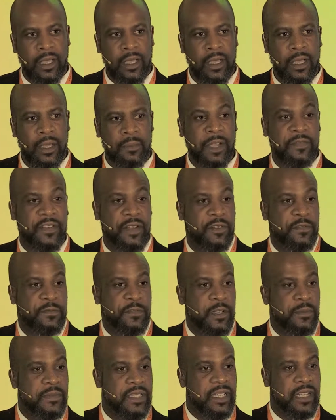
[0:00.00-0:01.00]
My favourite
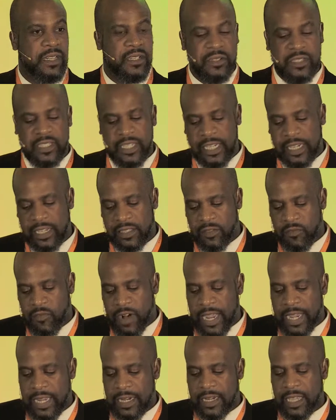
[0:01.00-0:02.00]
films include Singing in the
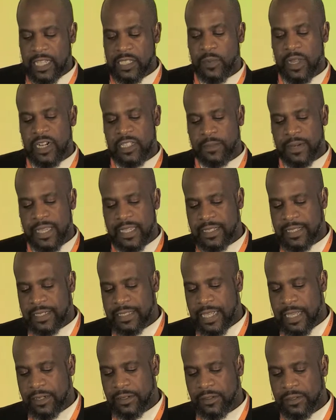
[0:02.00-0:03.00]
Rain, as well as Blazing
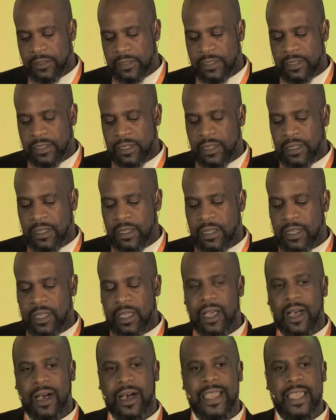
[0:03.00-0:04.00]
Saddles.
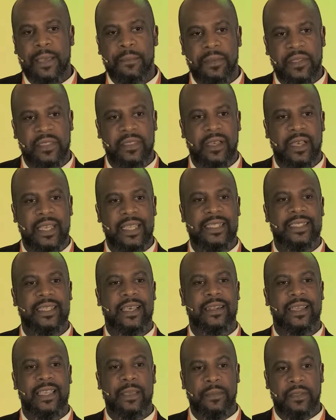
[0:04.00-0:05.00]
I empathise,
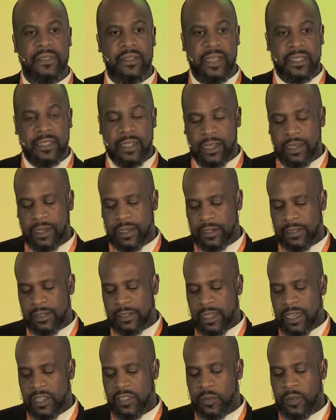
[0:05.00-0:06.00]
and I empathise hard.
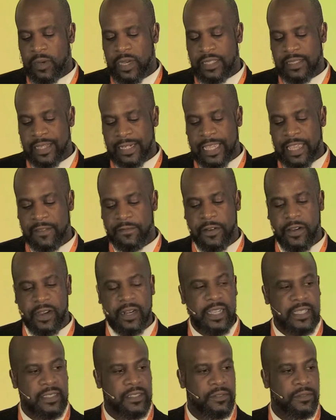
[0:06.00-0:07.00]
Otherwise, I'd get very
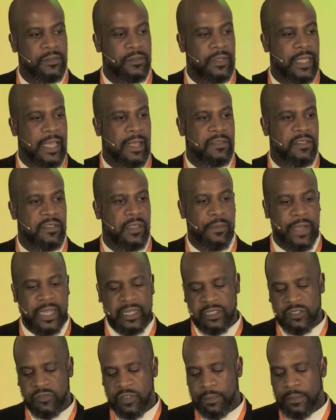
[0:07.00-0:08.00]
little out of the
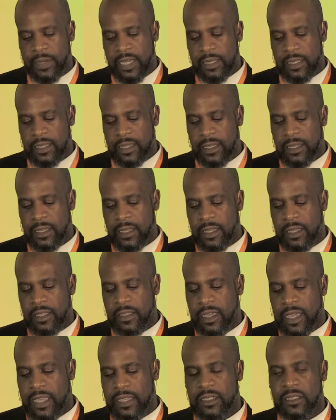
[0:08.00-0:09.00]
mainstream media
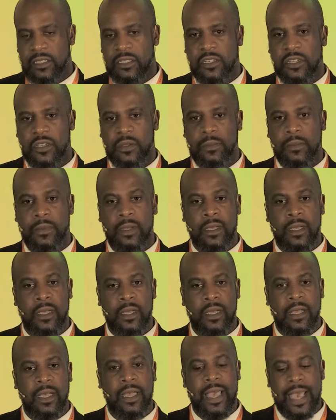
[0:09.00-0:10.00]
that I consume.
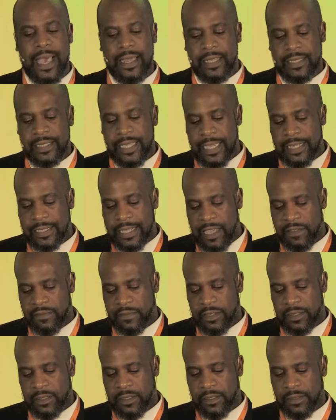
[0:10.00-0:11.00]
And it takes
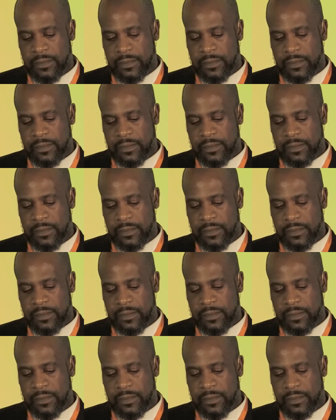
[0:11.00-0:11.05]
effort.